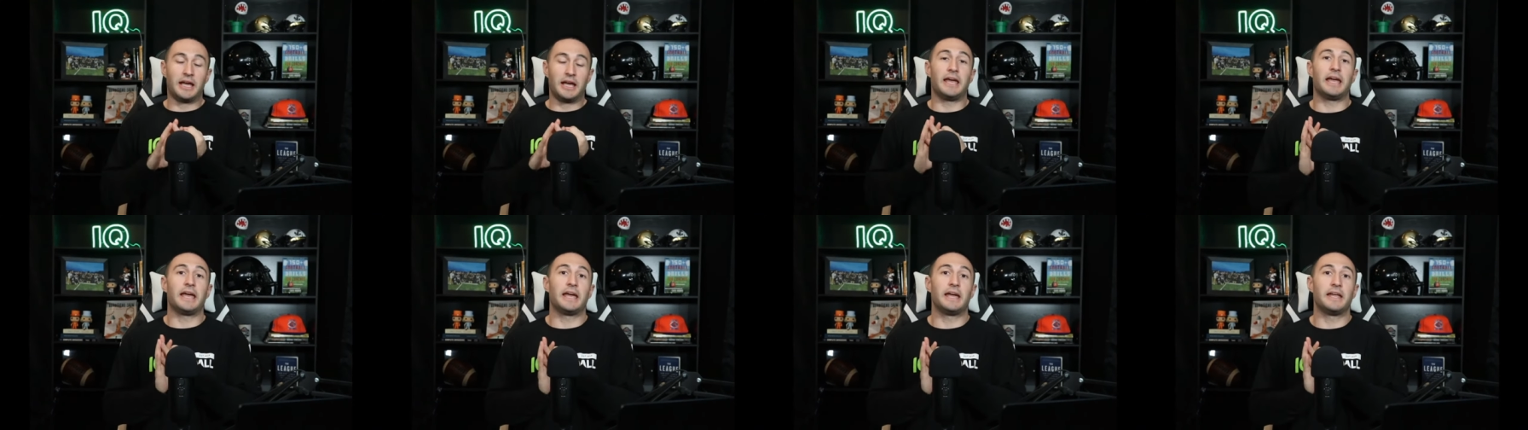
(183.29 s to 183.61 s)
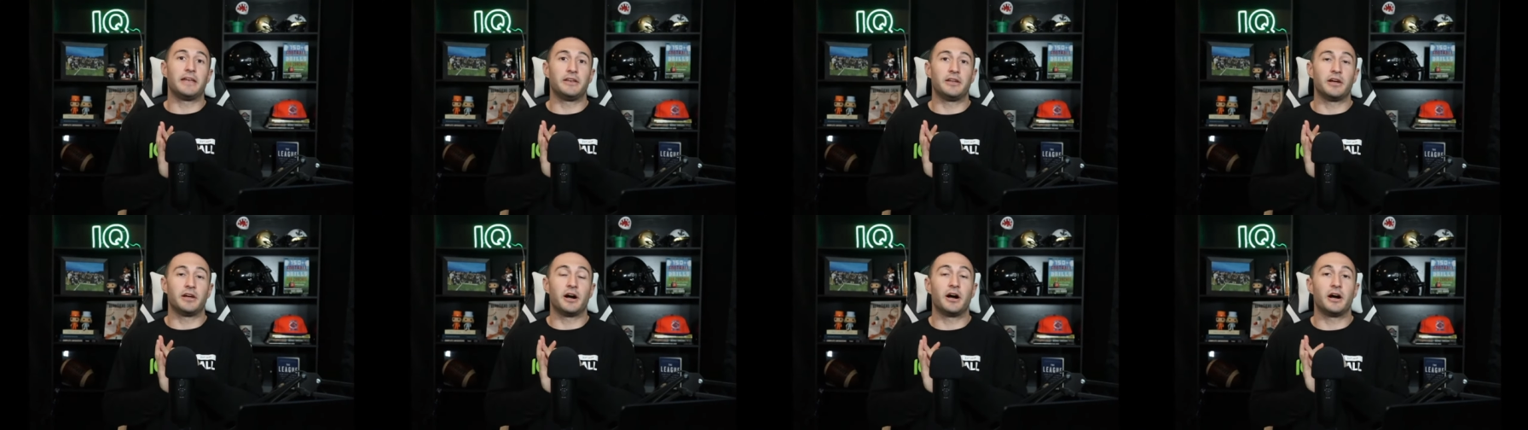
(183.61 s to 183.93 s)

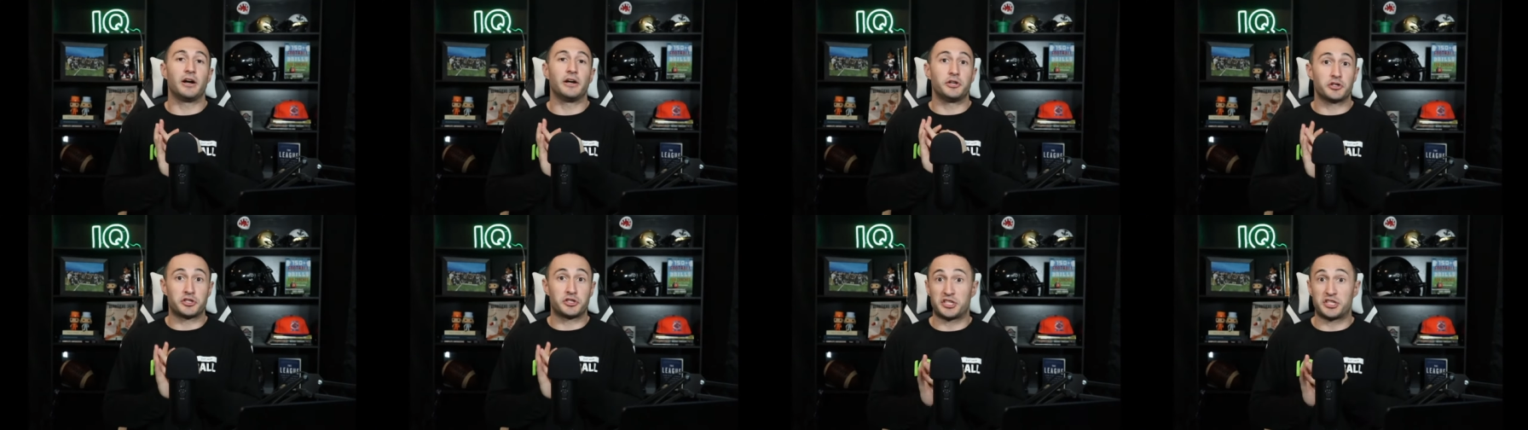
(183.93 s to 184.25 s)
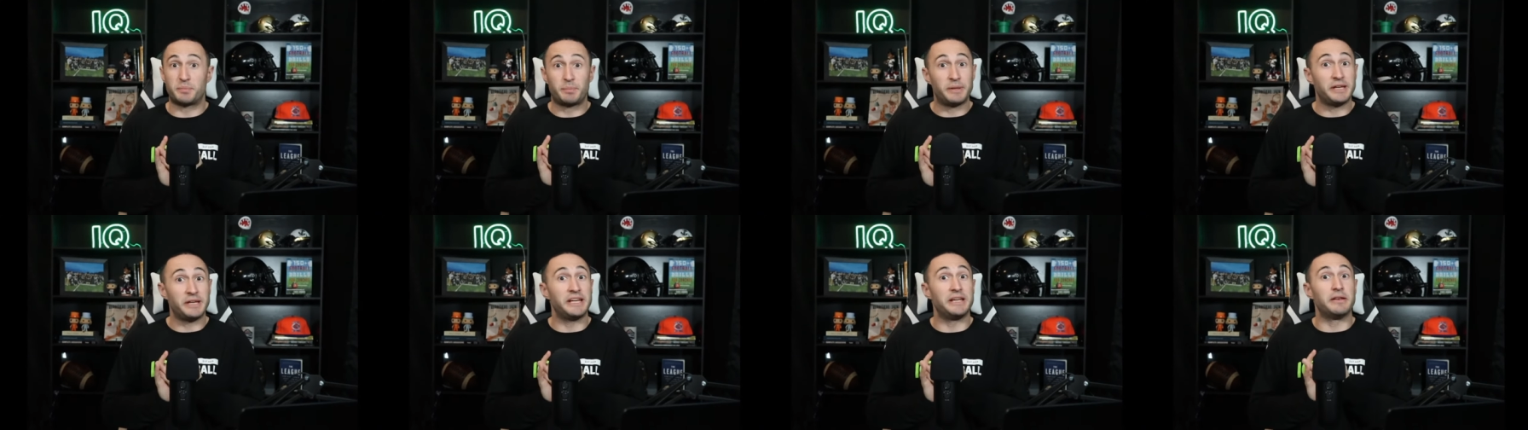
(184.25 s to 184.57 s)
And your
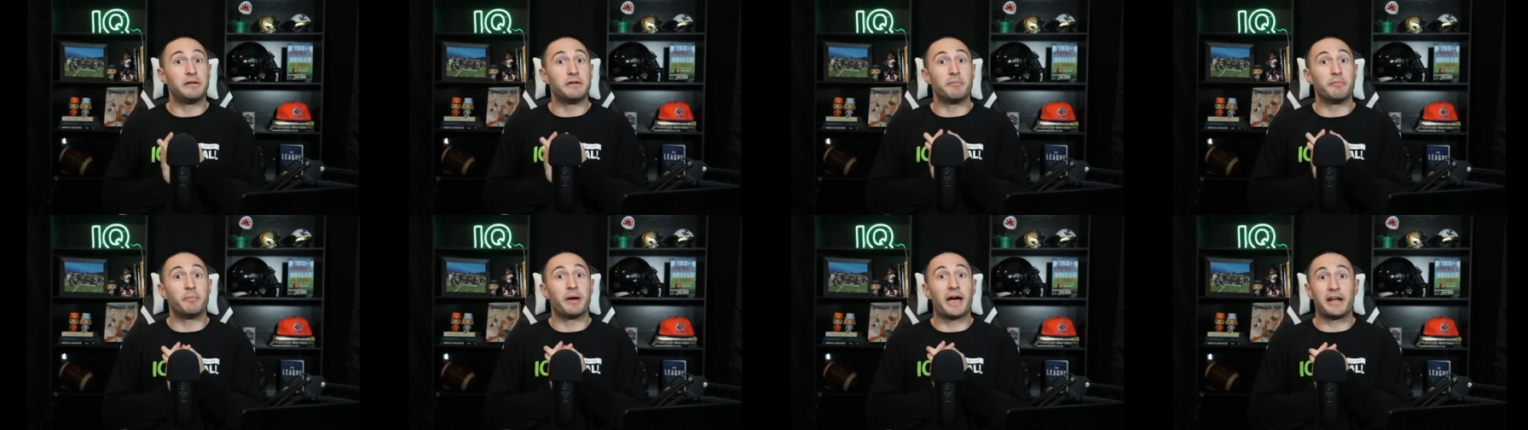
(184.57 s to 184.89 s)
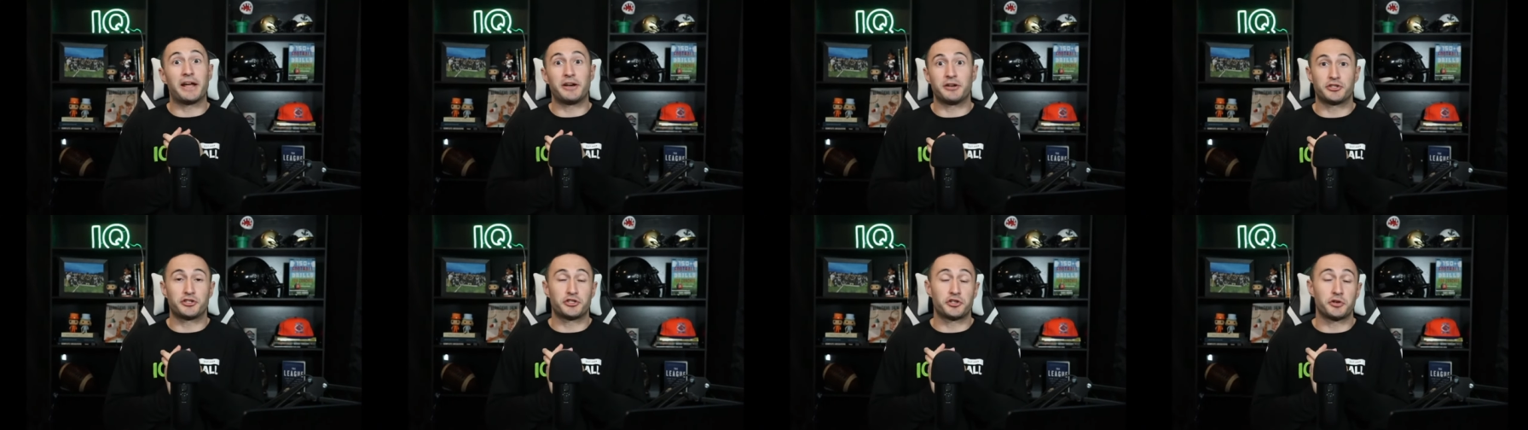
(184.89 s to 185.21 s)
speed
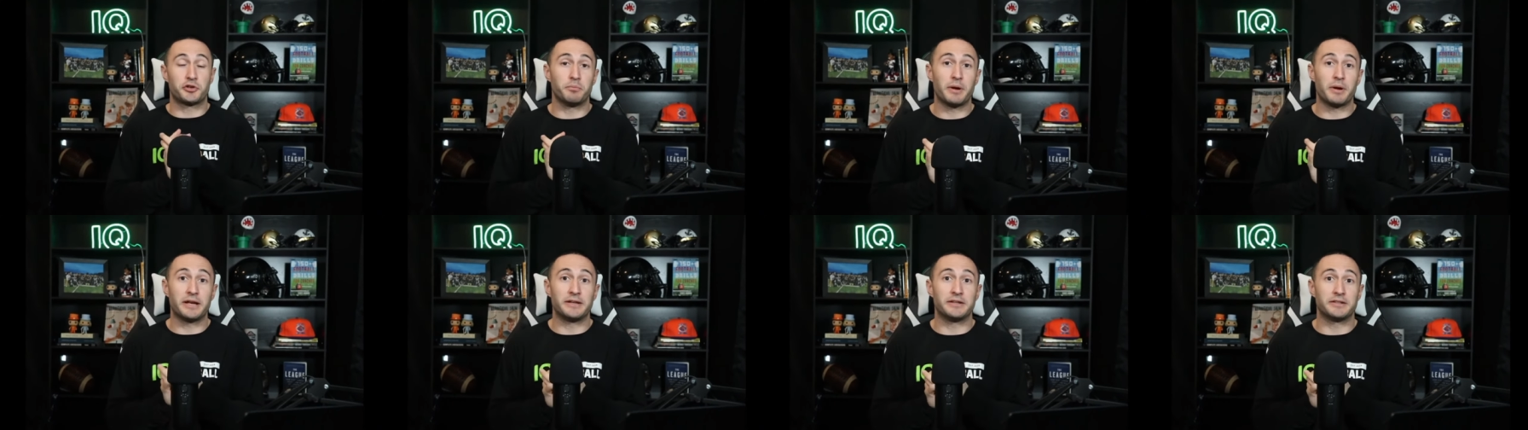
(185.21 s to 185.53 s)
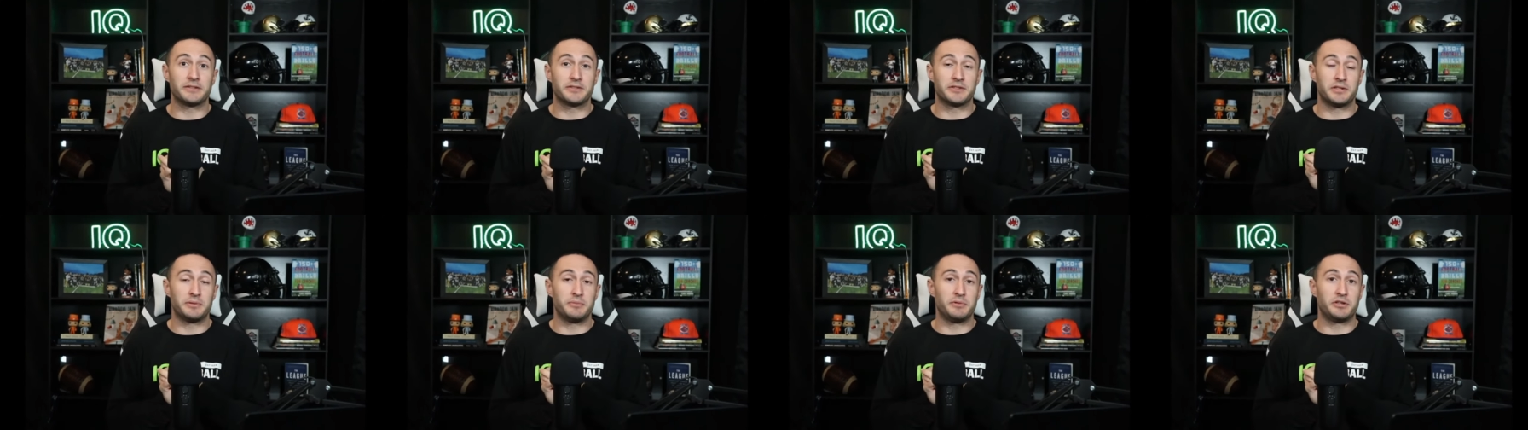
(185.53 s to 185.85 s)
matters
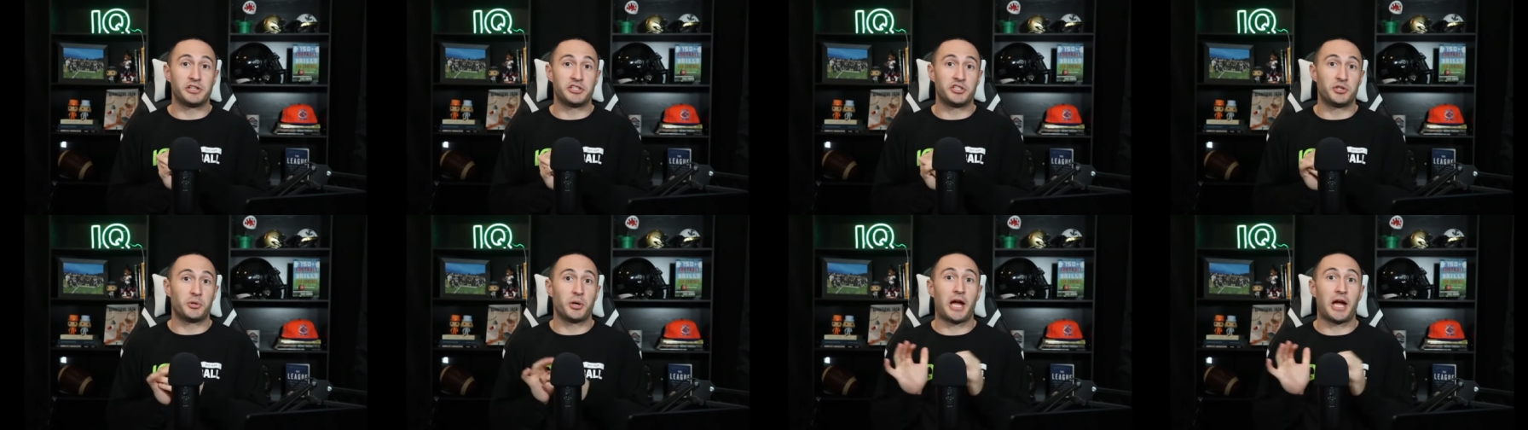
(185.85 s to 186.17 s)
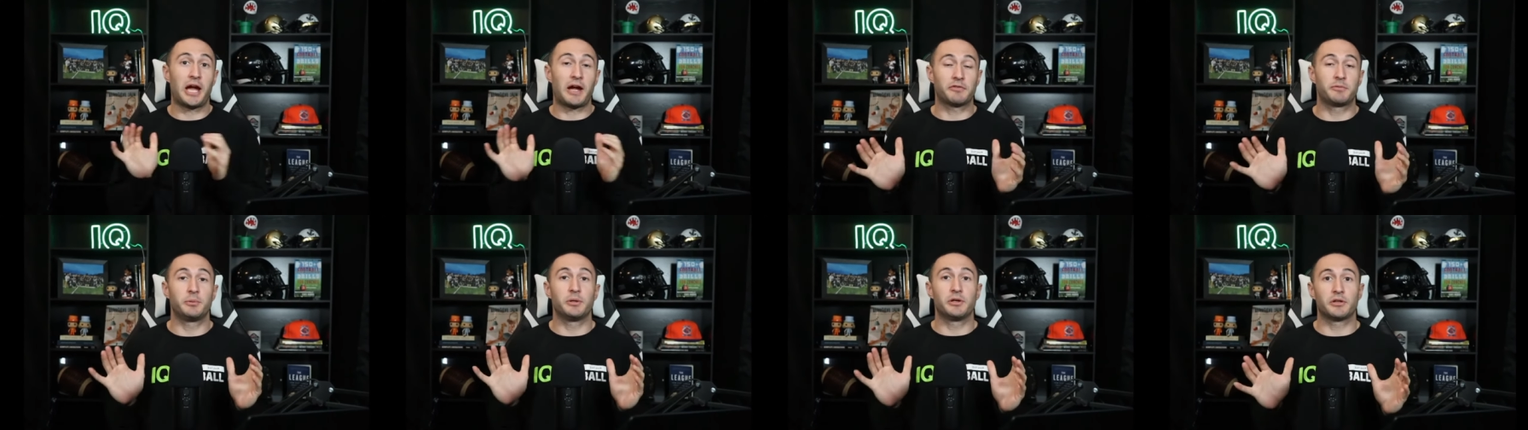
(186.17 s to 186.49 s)
tremendously because you
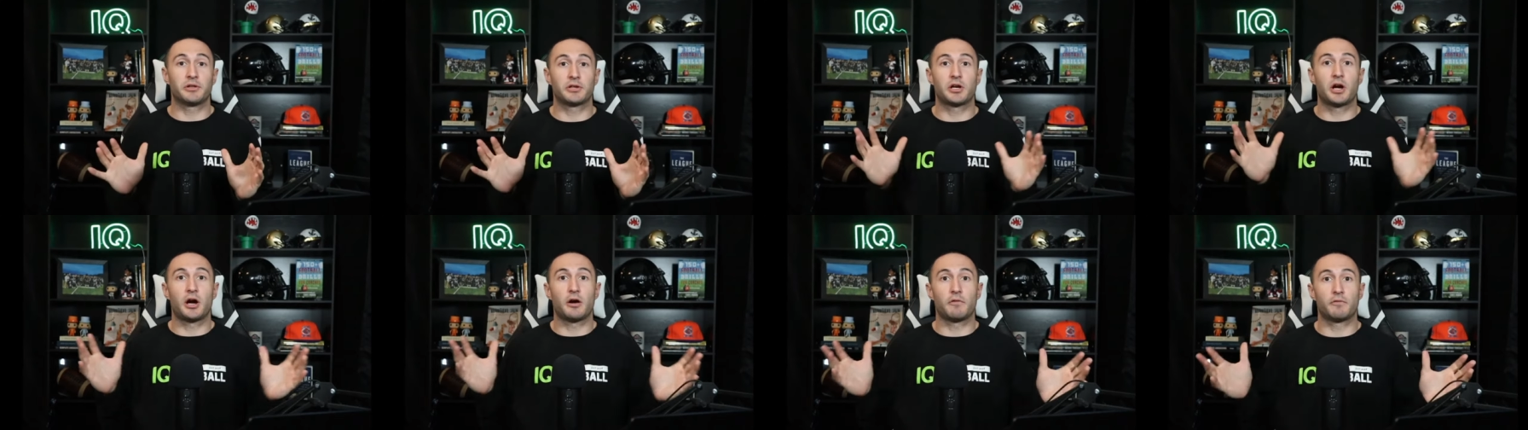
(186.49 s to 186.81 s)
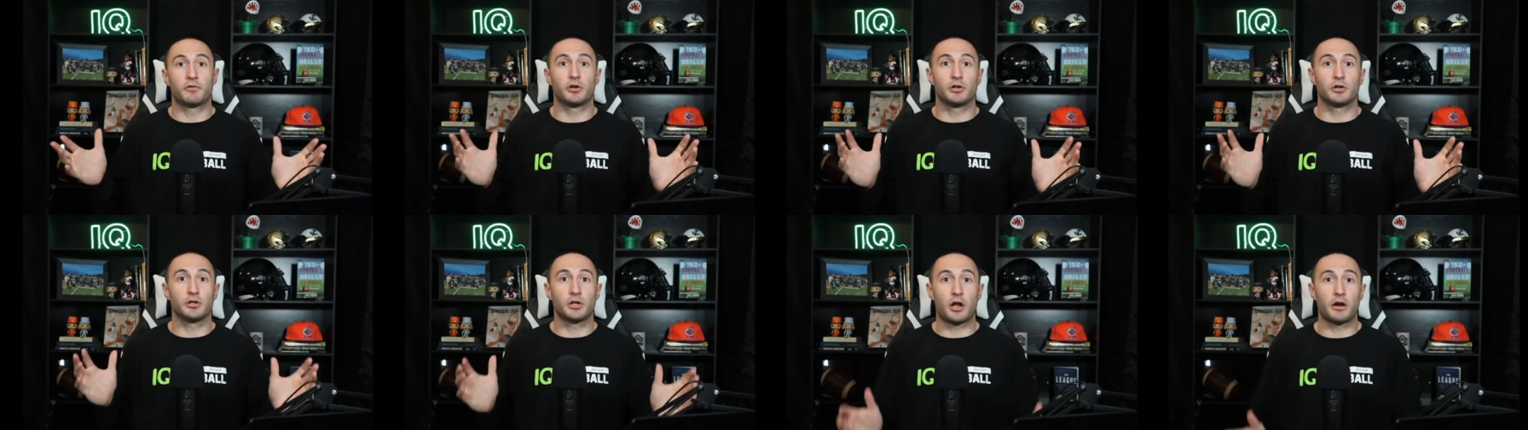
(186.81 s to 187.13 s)
have to be able to
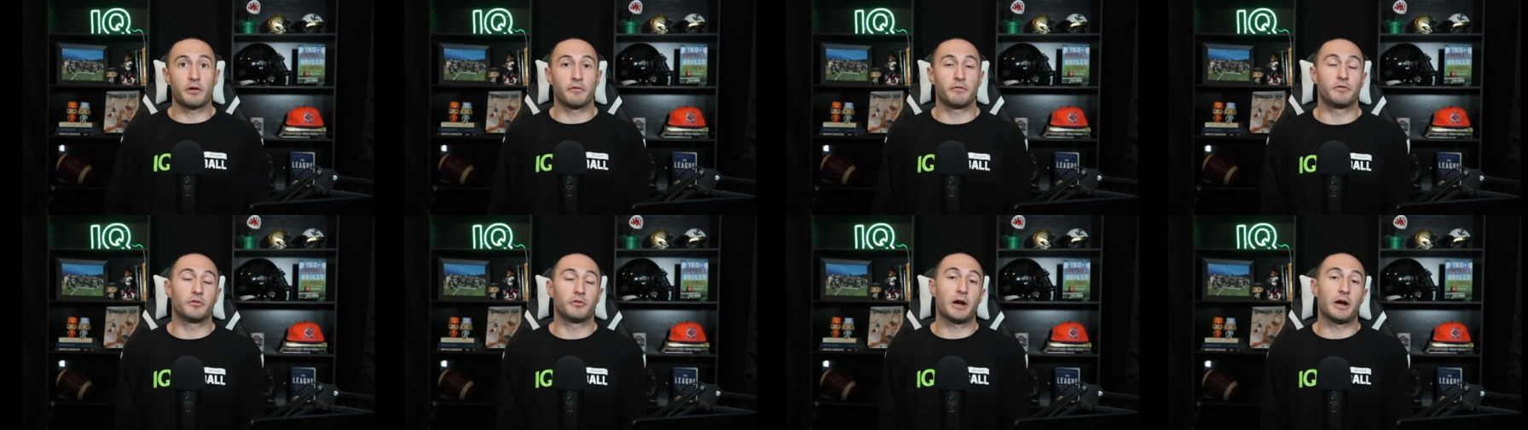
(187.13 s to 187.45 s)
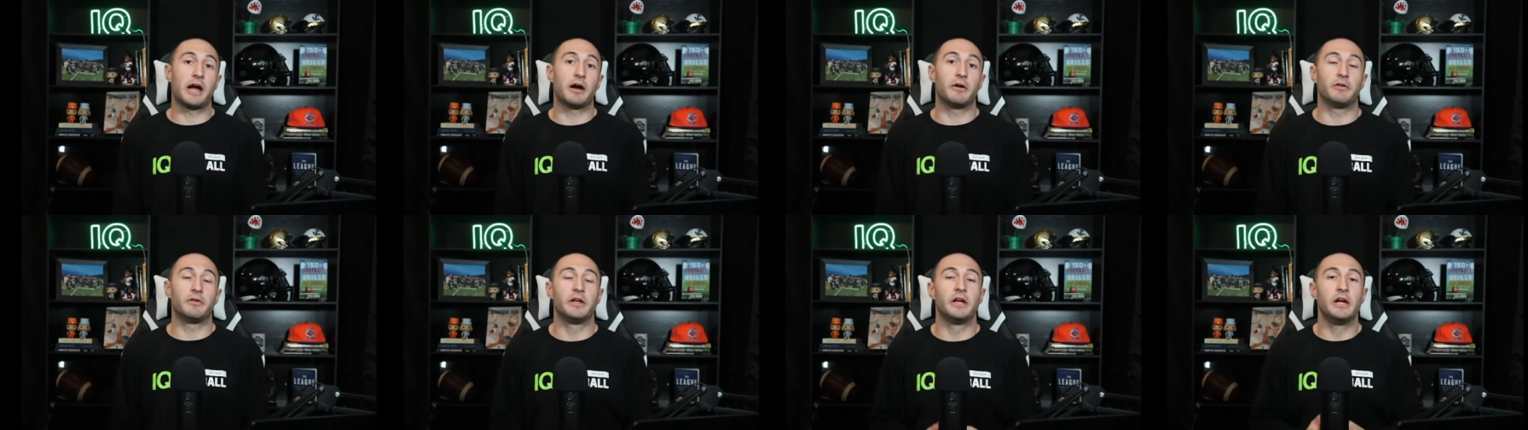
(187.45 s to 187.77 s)
cover a lot of
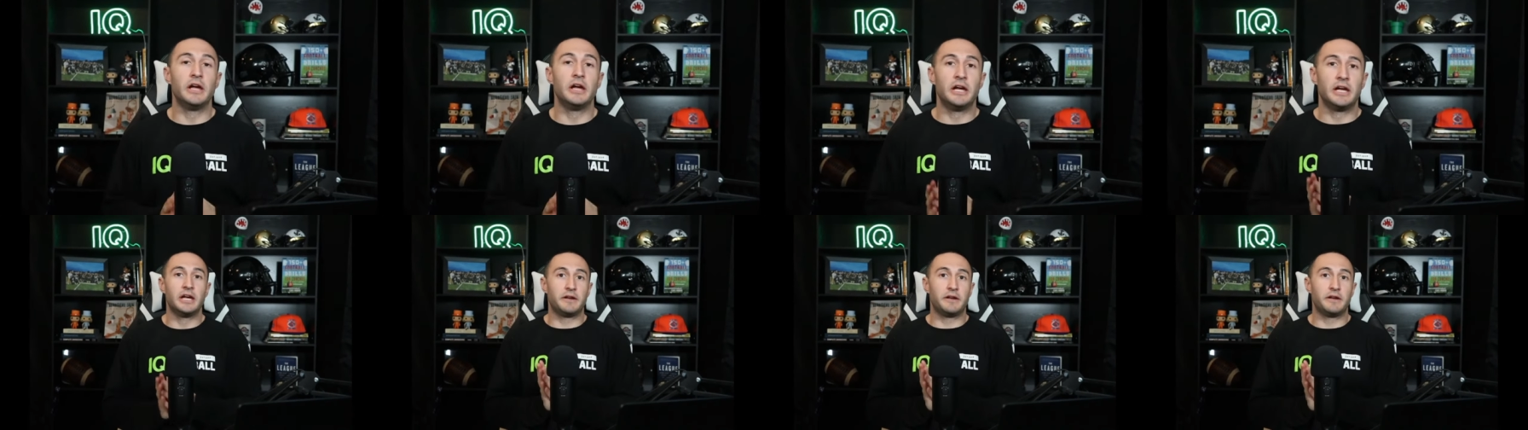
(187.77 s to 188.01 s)
ground.